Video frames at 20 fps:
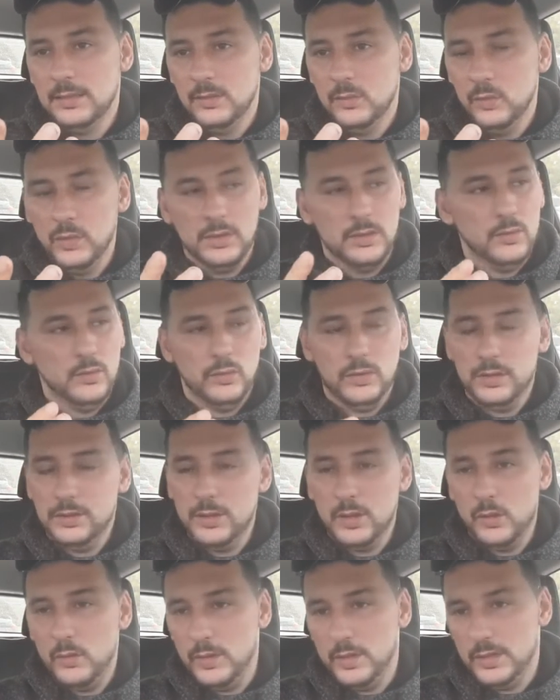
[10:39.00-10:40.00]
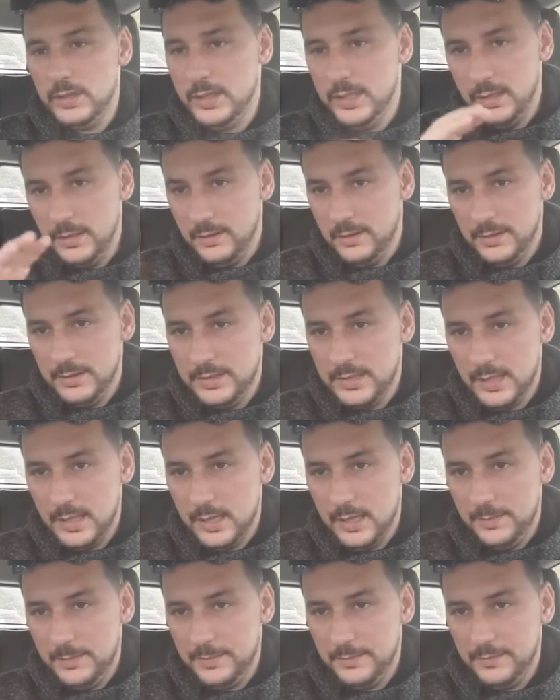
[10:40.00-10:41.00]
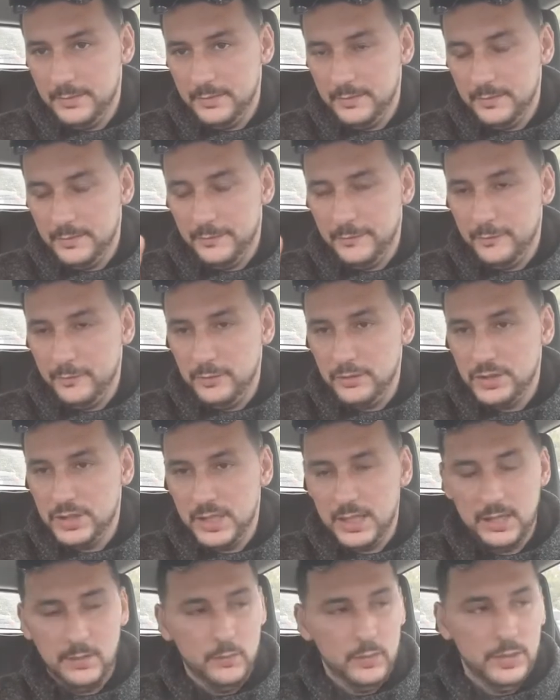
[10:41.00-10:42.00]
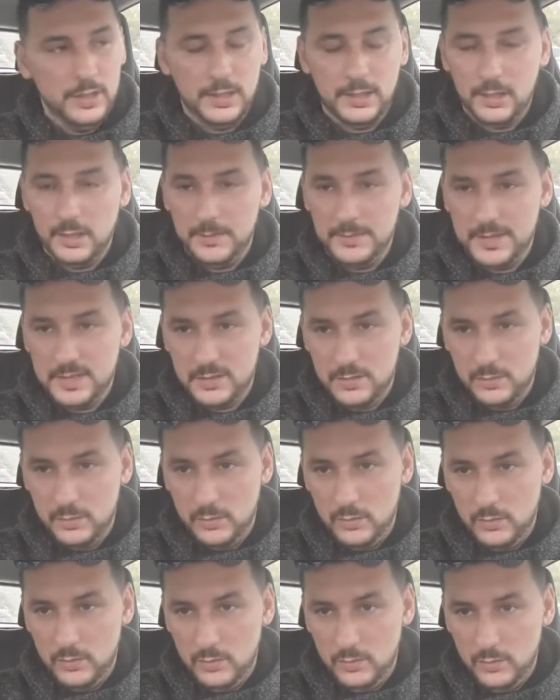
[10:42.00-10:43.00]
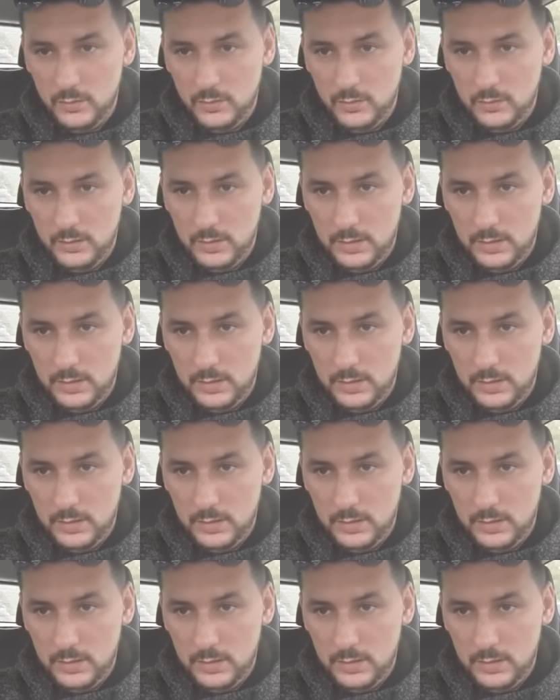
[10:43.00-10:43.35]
We're nowhere near the top of the food chain when it comes to